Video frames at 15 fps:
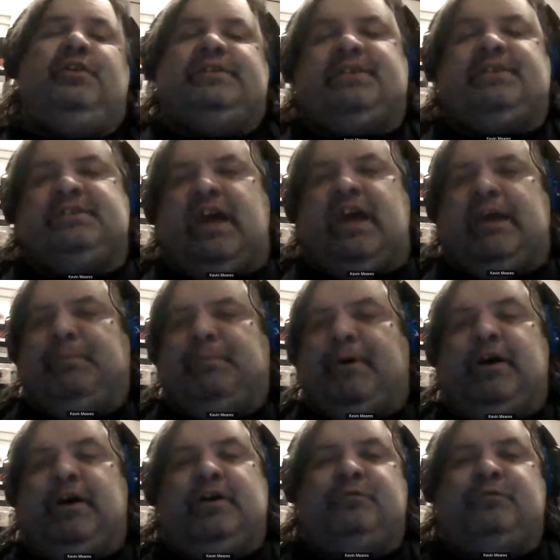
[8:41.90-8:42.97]
There is a
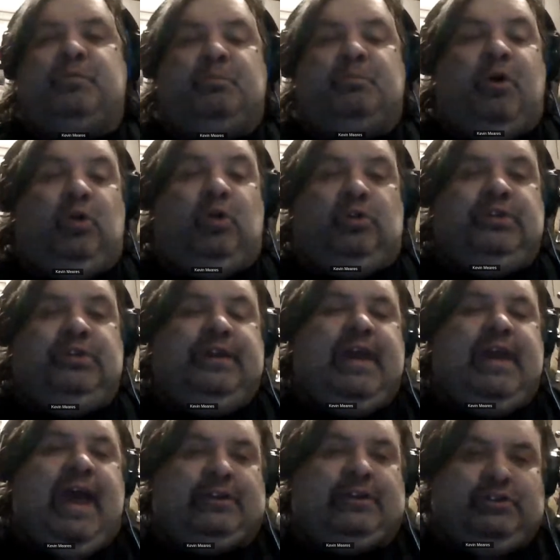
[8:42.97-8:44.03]
type of mold,
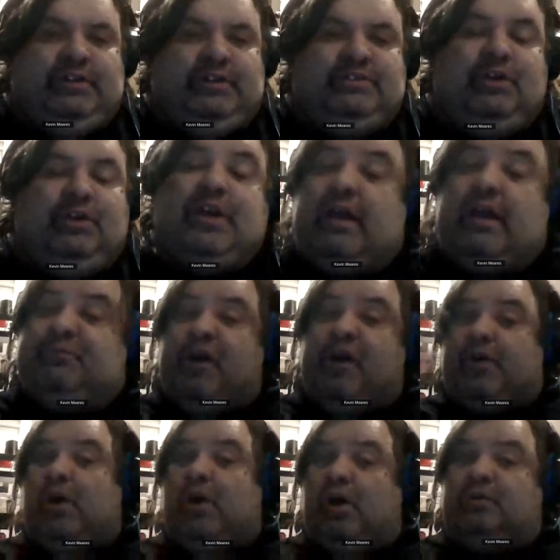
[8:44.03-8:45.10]
actually, so you're not
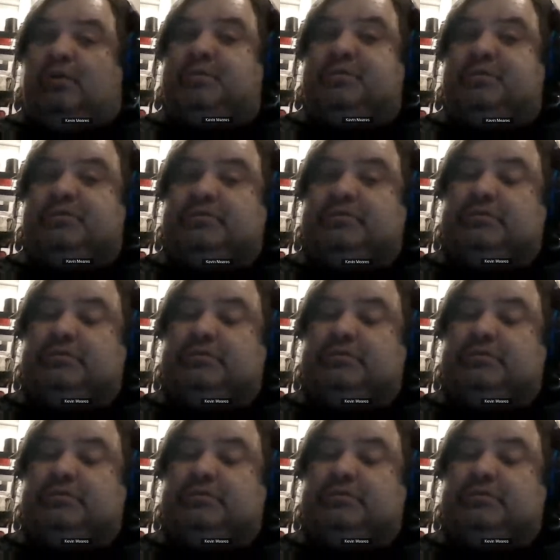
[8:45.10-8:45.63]
far off.